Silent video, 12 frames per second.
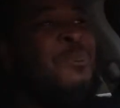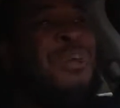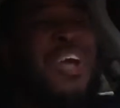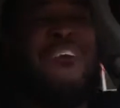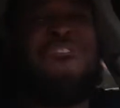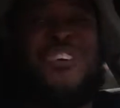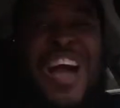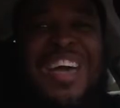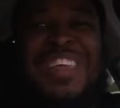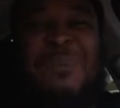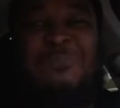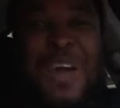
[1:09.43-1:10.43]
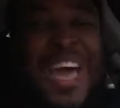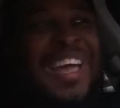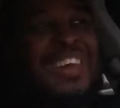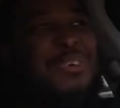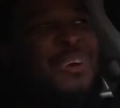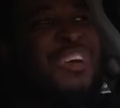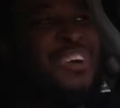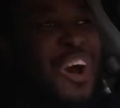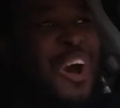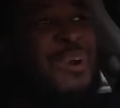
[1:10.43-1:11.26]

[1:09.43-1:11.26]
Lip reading: We are finally back doing car